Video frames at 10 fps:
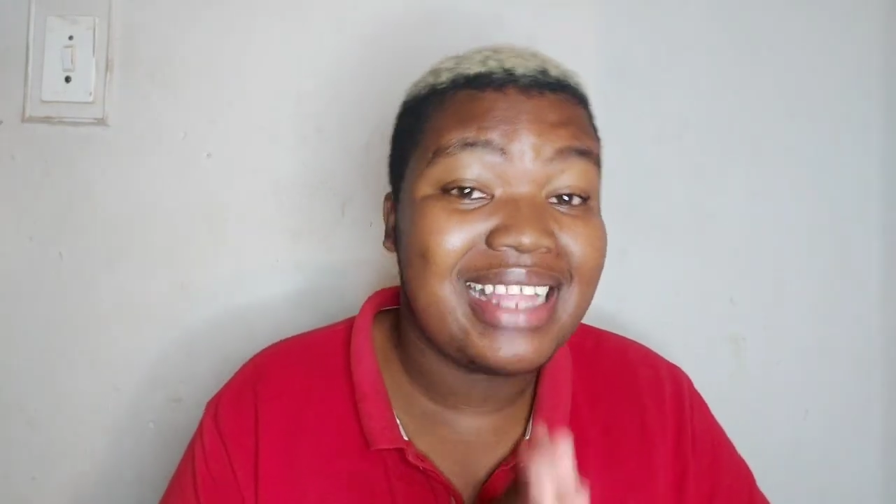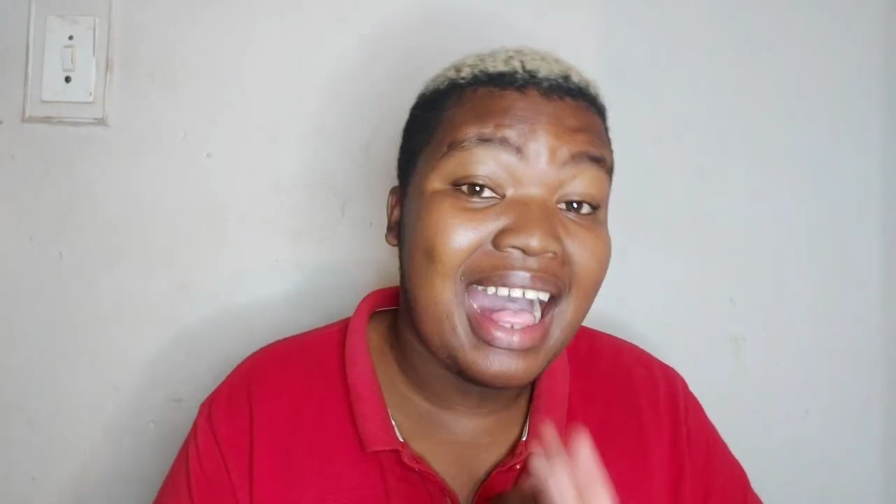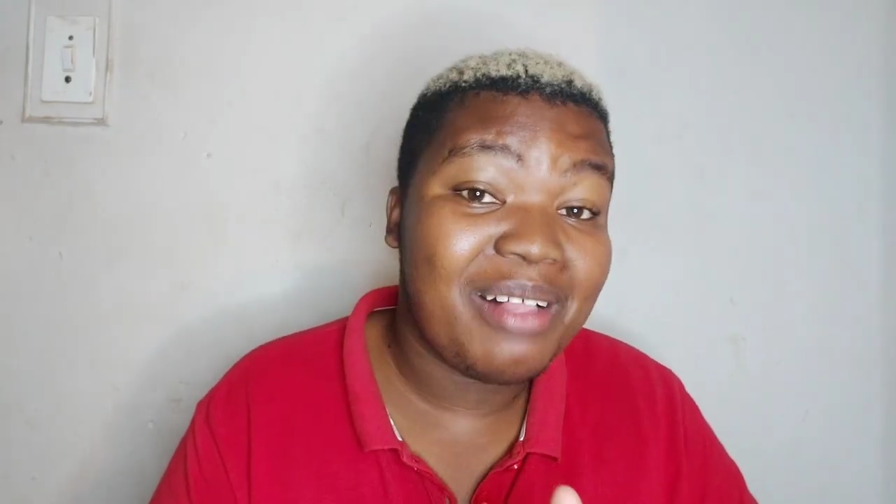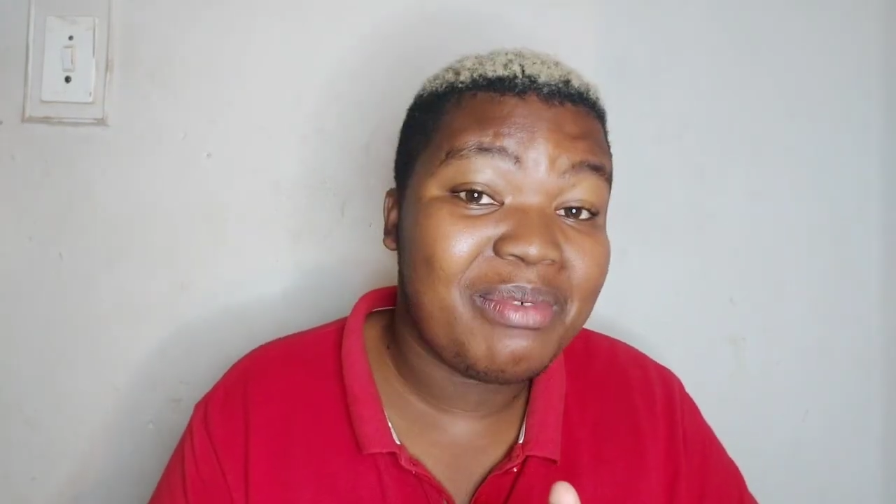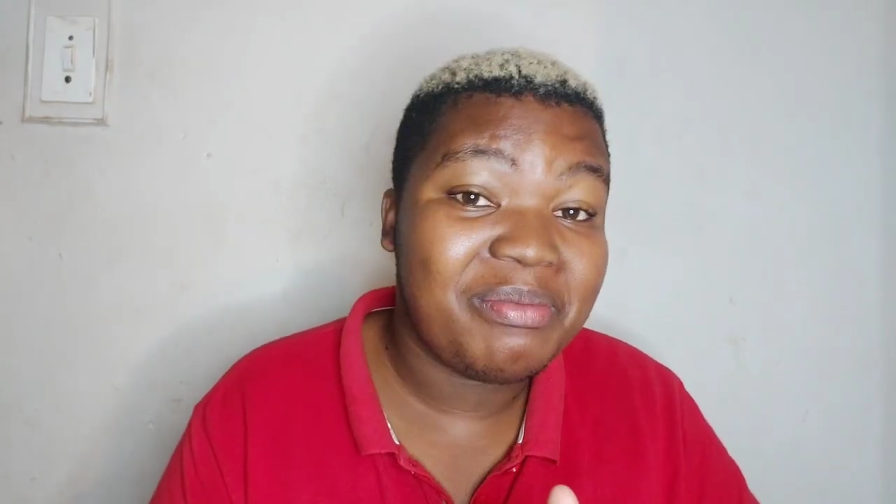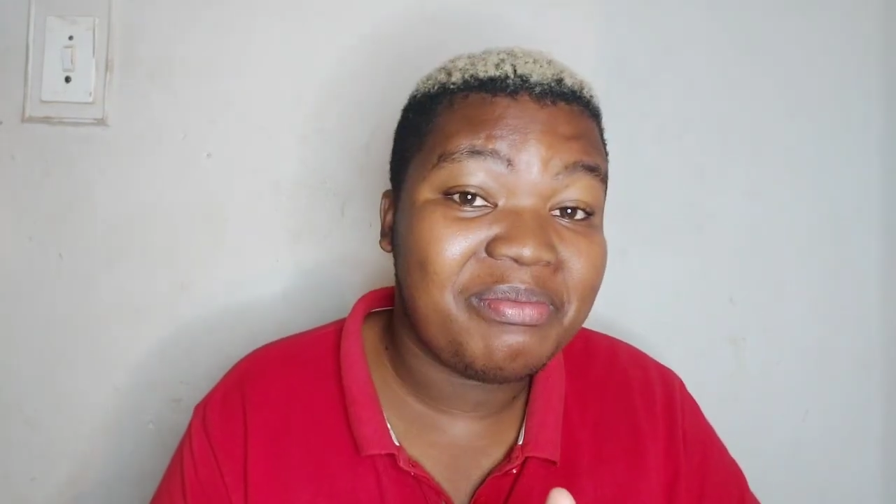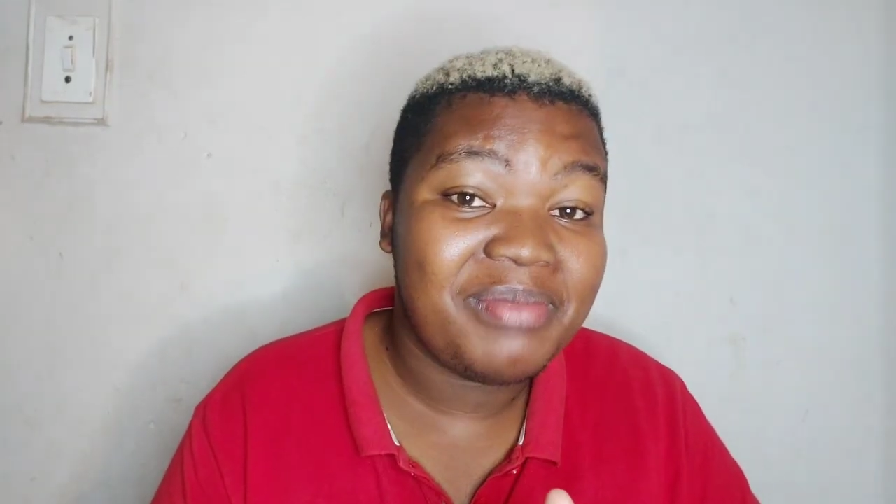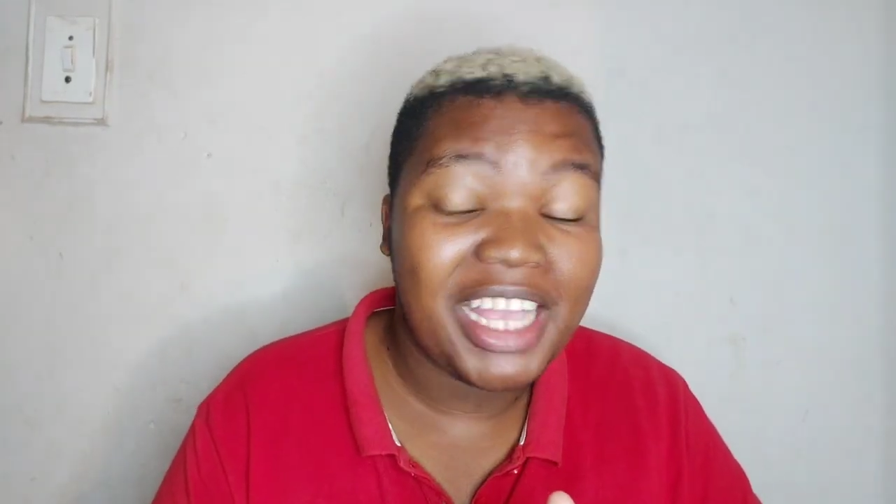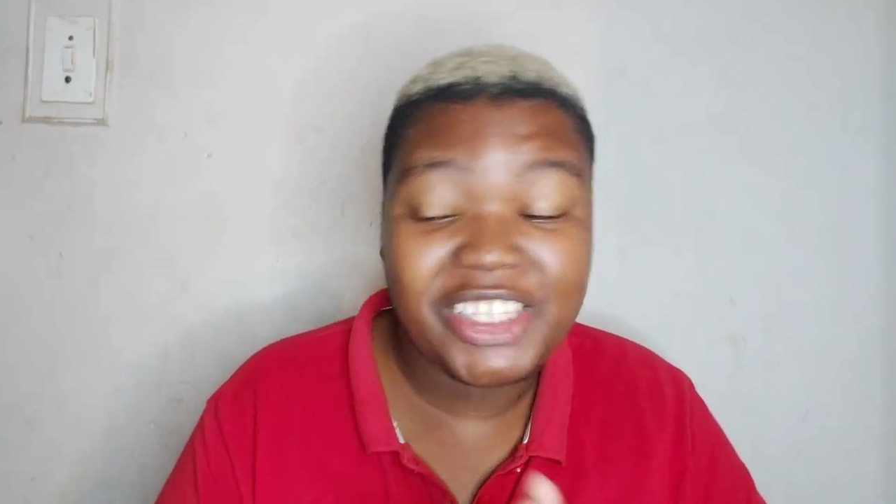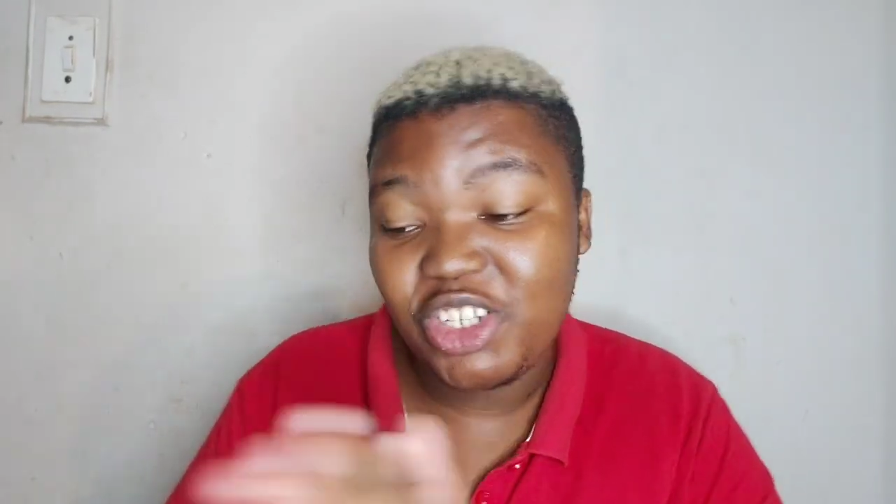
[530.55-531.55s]
the album,
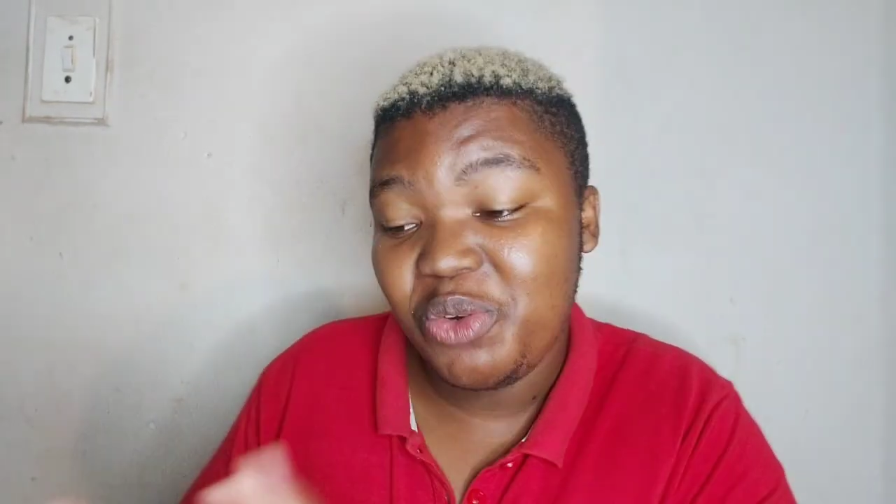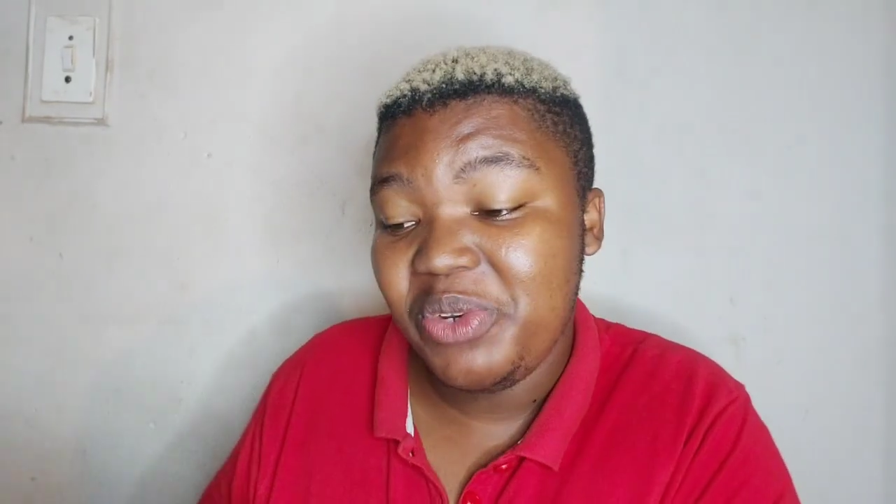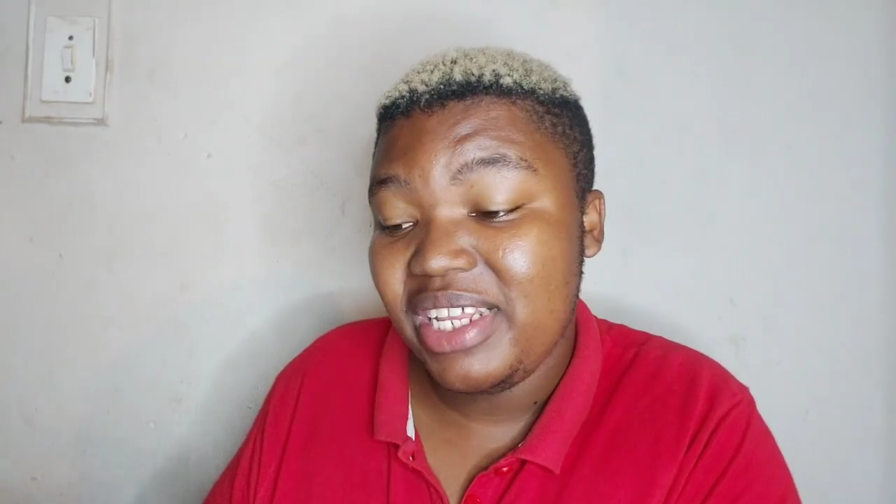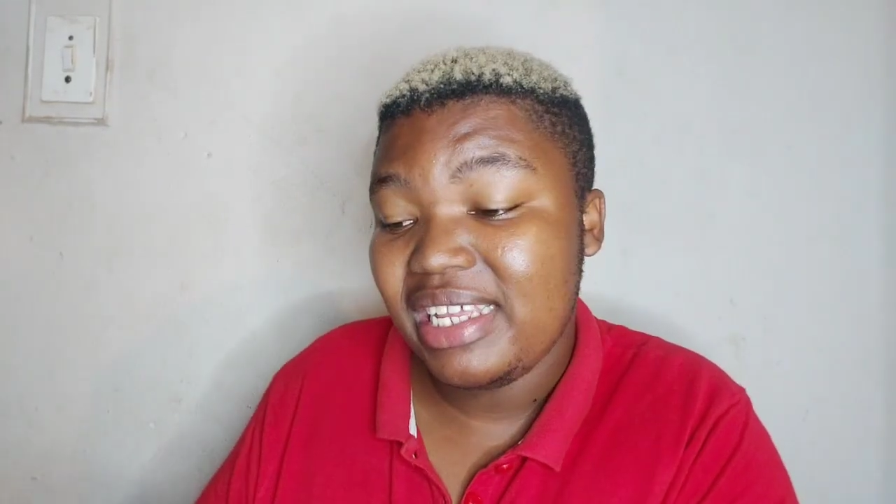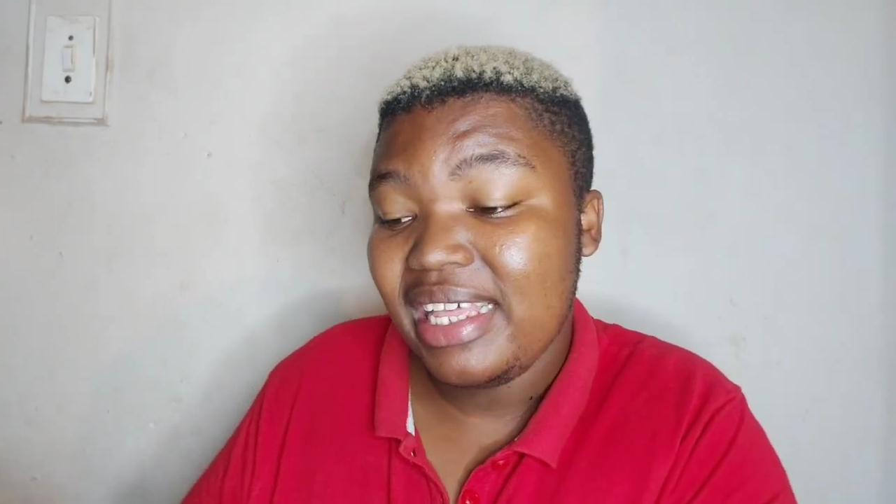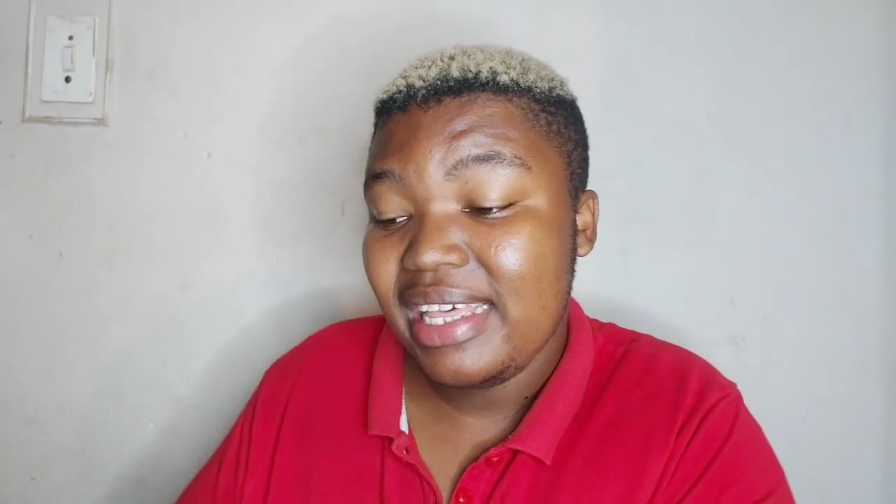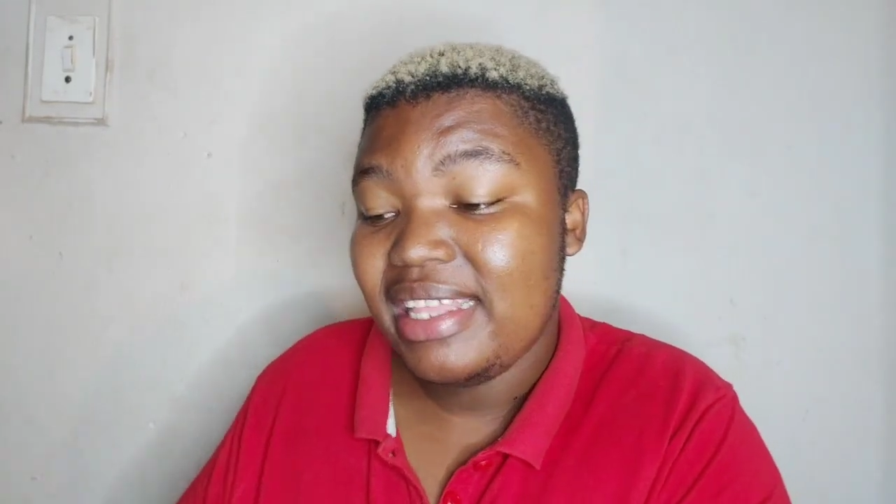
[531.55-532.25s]
excluding